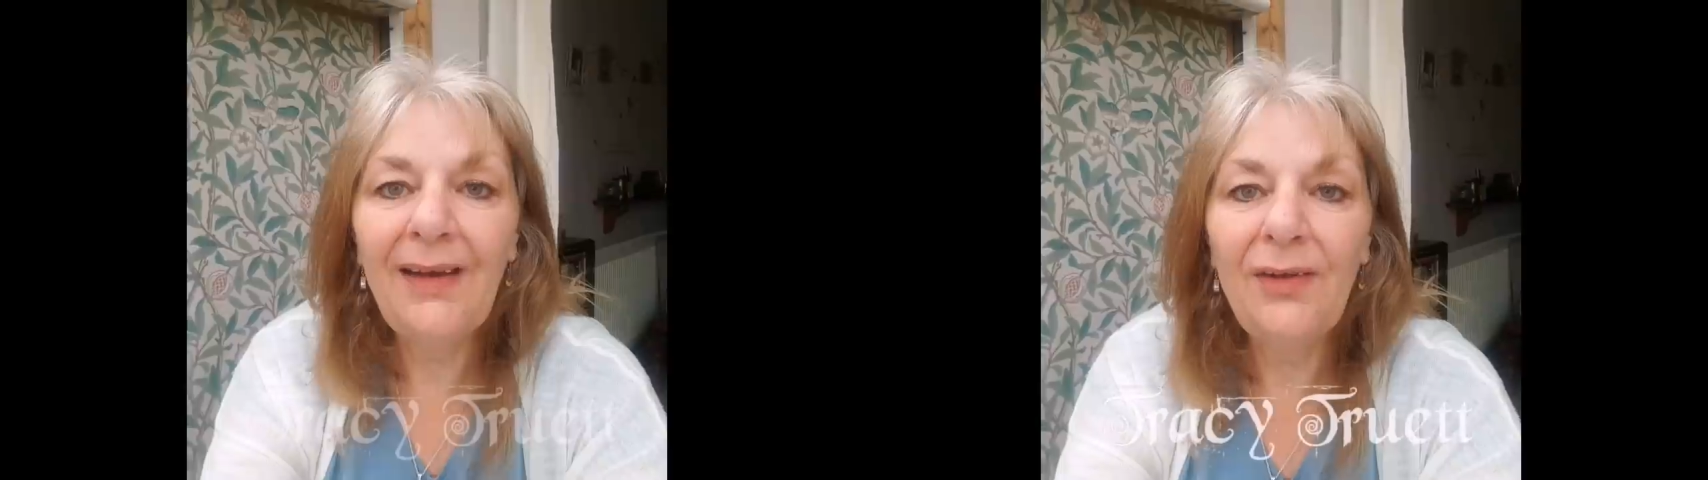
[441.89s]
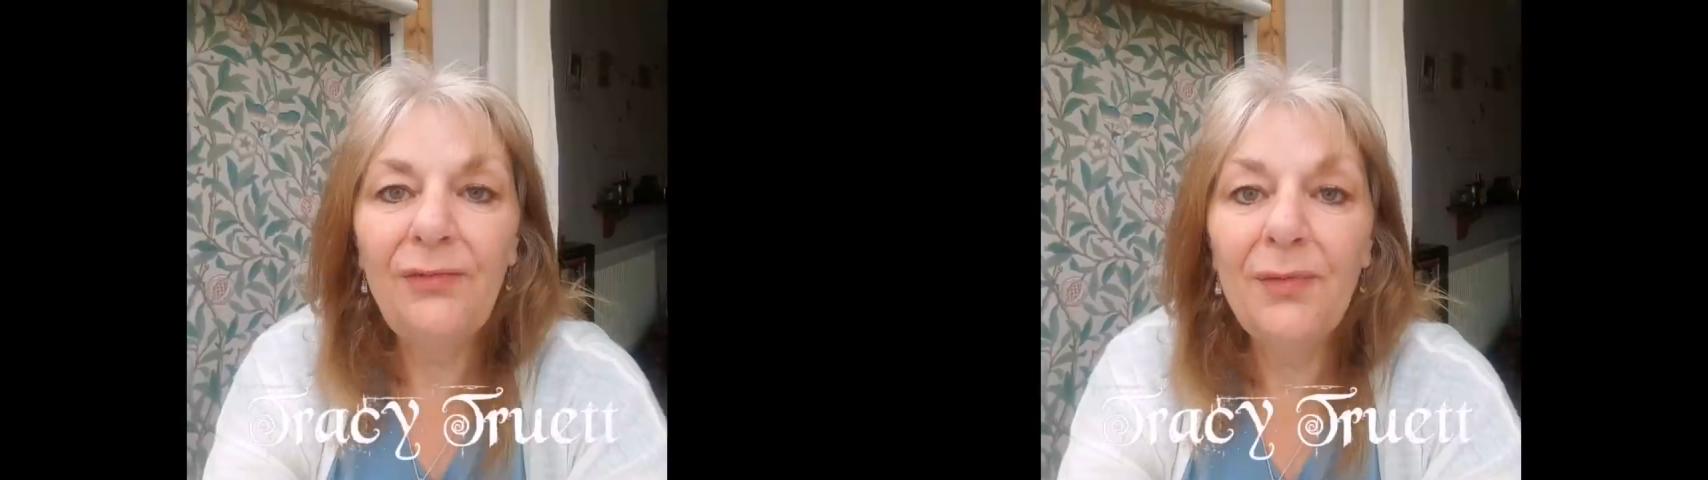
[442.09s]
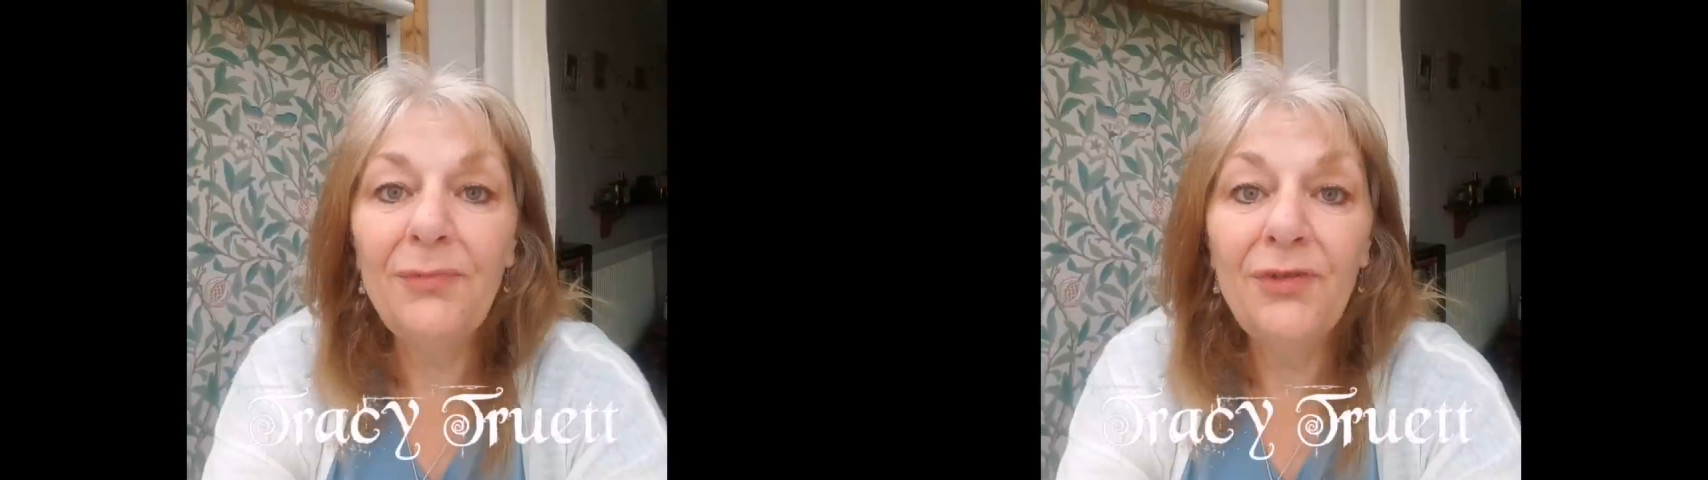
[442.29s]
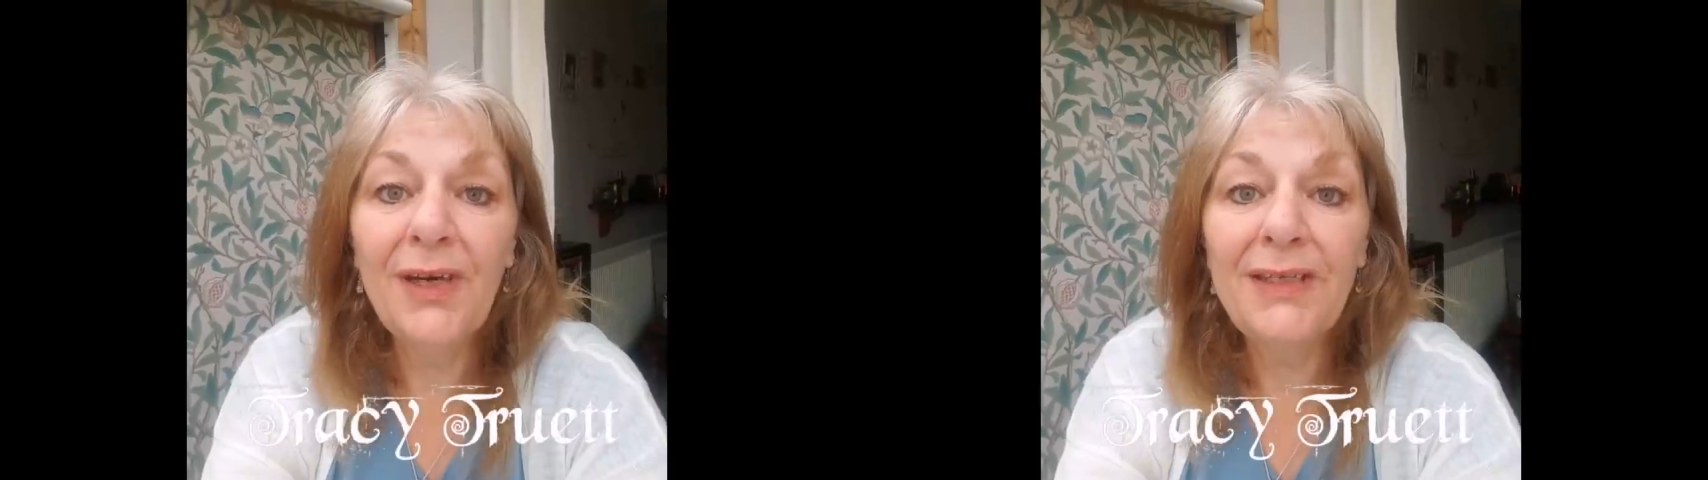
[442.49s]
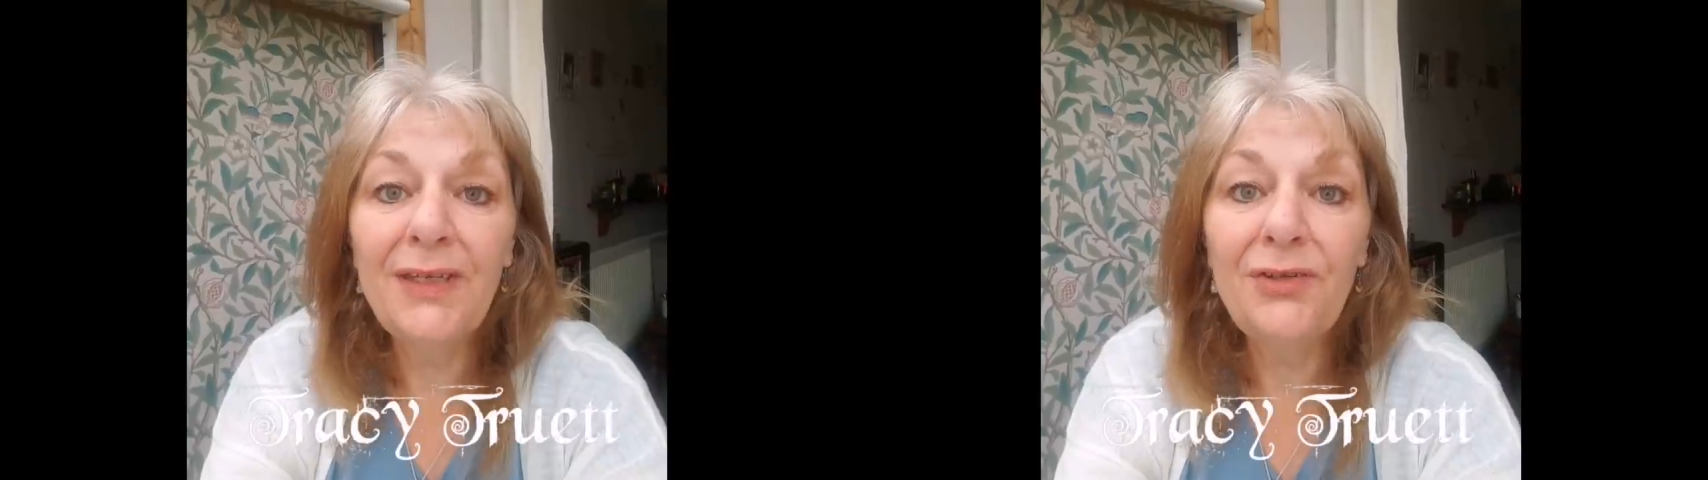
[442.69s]
Hello from
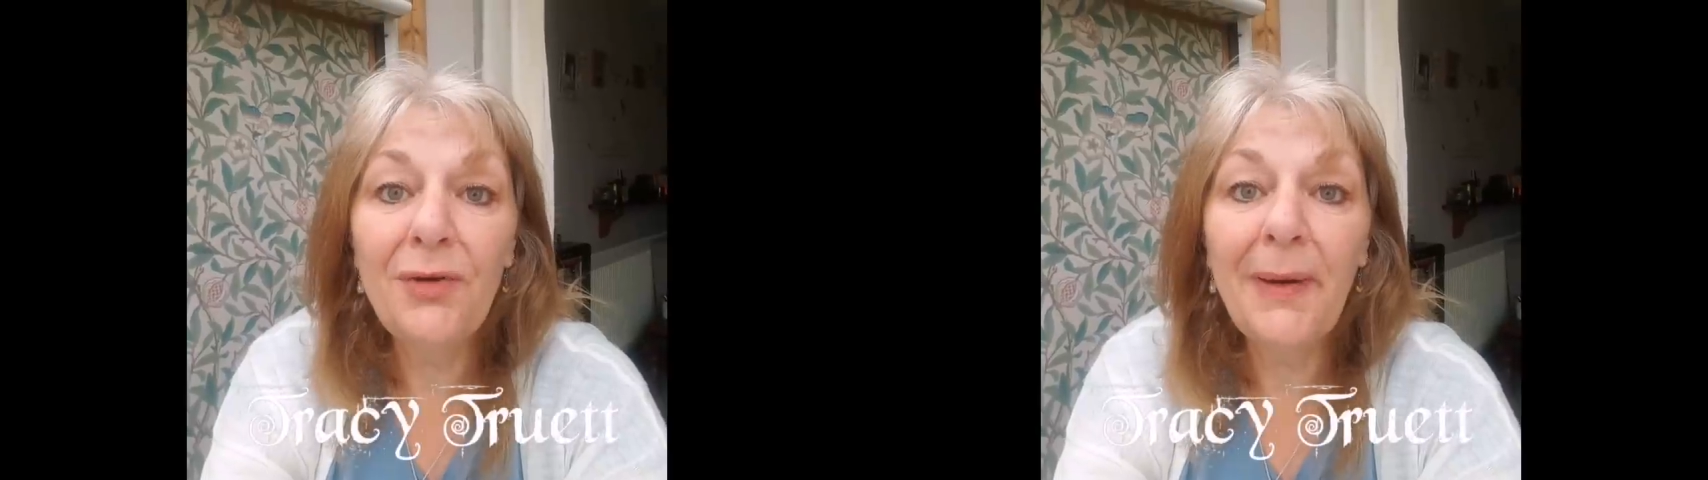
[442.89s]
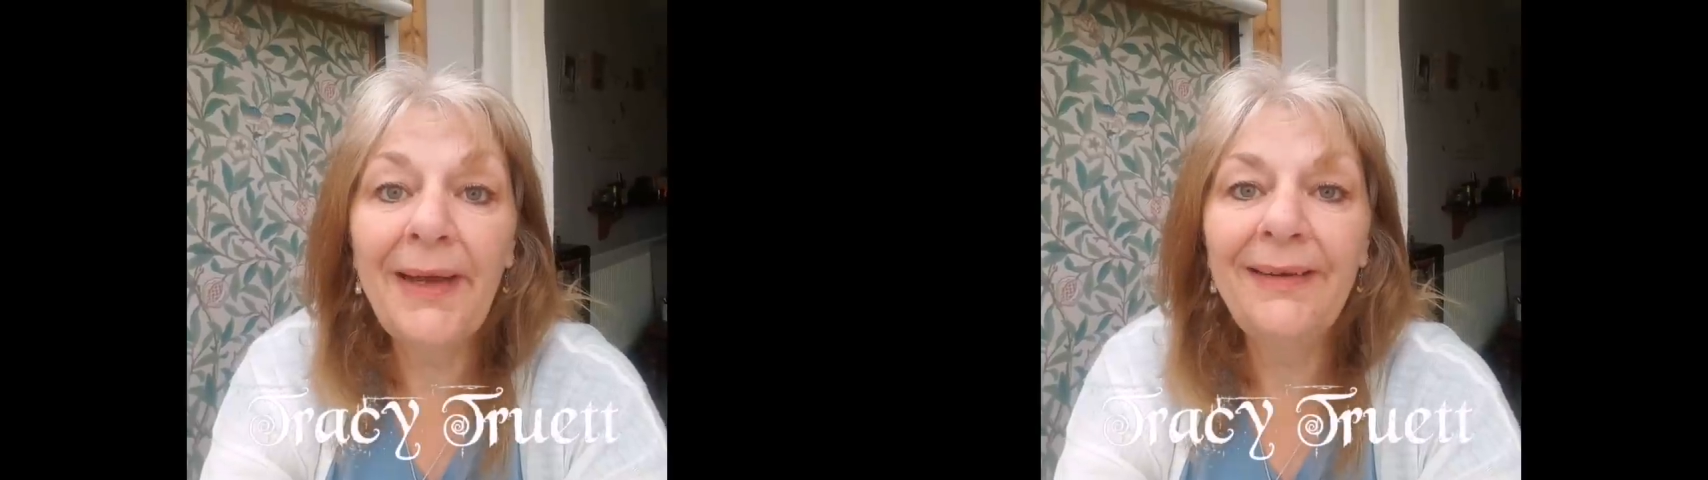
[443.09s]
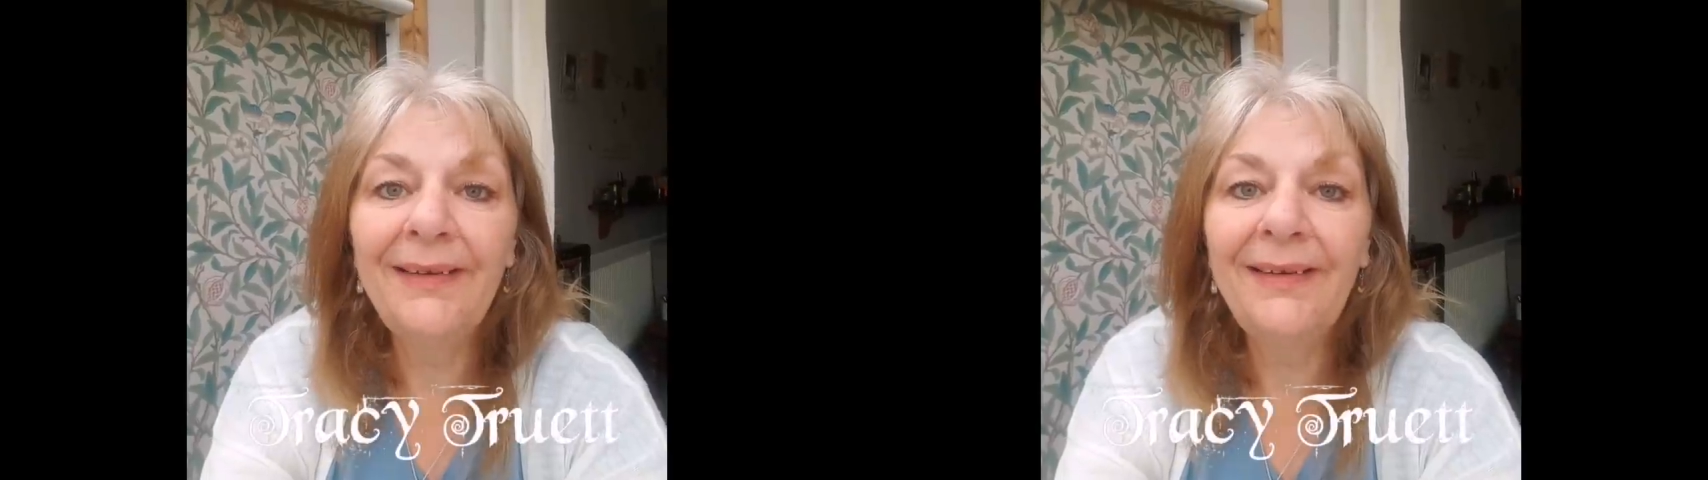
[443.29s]
Tracy Truitt.